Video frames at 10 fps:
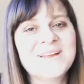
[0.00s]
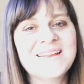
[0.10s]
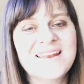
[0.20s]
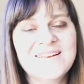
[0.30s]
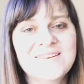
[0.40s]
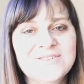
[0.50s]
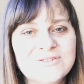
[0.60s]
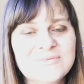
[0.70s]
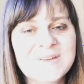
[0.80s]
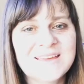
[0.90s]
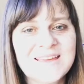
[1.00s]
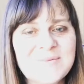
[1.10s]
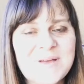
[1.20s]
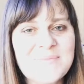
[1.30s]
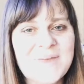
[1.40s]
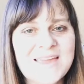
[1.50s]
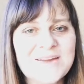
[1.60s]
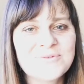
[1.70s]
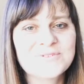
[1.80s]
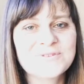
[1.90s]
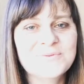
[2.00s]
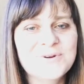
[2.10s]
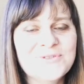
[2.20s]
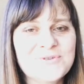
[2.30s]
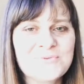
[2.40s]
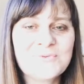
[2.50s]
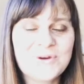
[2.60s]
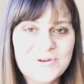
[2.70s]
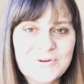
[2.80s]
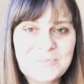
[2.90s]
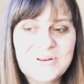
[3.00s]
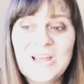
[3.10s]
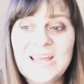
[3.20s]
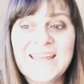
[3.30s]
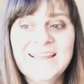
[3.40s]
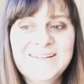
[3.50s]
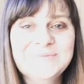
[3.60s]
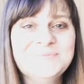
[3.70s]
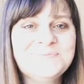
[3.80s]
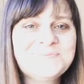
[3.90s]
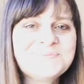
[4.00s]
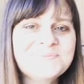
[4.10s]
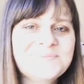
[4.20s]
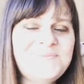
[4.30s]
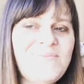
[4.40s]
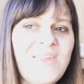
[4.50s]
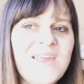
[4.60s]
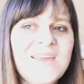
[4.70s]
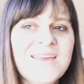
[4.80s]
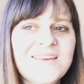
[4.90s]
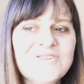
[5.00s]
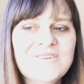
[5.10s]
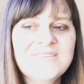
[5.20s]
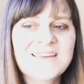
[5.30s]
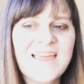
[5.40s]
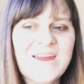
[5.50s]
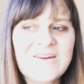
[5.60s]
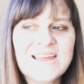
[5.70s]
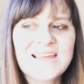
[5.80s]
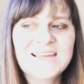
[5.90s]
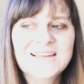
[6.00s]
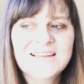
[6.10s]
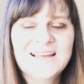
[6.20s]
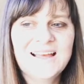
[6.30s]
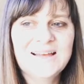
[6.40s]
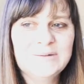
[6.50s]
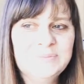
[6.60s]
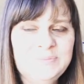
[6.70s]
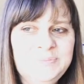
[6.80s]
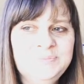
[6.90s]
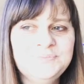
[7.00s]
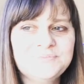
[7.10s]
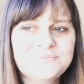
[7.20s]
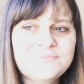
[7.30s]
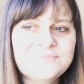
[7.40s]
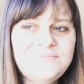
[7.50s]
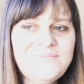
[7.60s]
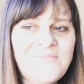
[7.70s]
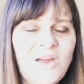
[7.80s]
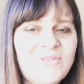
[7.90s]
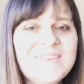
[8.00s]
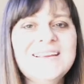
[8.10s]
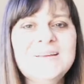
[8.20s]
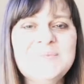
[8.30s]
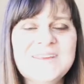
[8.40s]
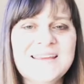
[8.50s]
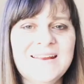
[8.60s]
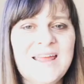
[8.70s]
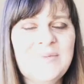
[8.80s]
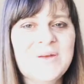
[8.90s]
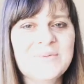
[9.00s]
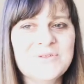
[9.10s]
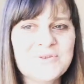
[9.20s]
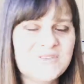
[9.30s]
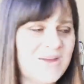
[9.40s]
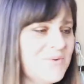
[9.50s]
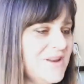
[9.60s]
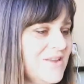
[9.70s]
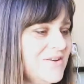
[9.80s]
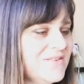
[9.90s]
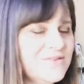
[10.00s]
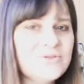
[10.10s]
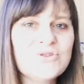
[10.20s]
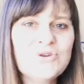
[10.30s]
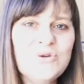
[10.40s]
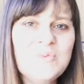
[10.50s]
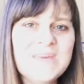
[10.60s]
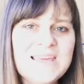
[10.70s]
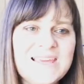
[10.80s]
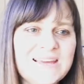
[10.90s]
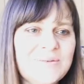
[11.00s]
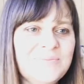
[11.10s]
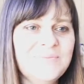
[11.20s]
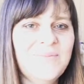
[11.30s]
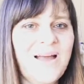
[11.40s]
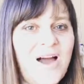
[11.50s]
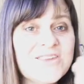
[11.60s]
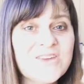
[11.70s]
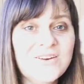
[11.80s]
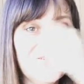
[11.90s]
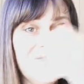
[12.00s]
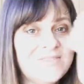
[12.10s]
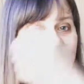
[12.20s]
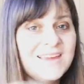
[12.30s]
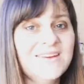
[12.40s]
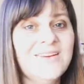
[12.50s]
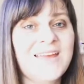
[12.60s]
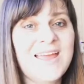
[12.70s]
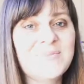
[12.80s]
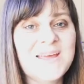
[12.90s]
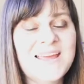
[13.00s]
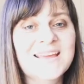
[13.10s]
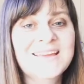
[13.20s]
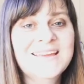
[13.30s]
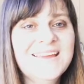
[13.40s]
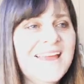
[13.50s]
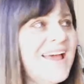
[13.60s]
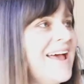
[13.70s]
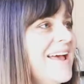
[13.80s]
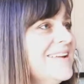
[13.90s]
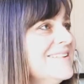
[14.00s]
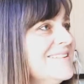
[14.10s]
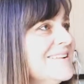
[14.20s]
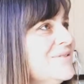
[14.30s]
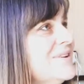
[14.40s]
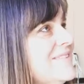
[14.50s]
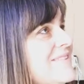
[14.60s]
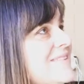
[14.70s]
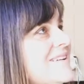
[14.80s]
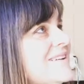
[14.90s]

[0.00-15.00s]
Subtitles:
my nana taught me about makeup was to watch what you're applying. She used to carry obviously a lipstick in her handbag, but she also had one of those little tubey eyeshadows in her handbag. And what is this?